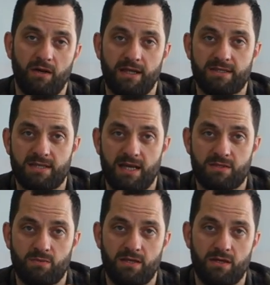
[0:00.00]
on Let's
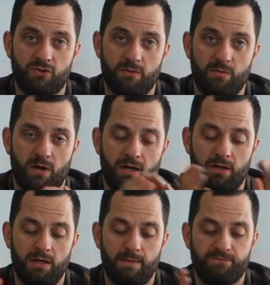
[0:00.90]
Taste with the Intrepid
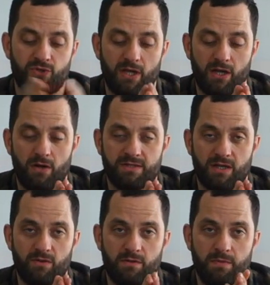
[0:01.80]
Wino, do get in
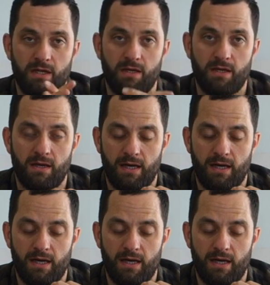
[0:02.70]
contact with me.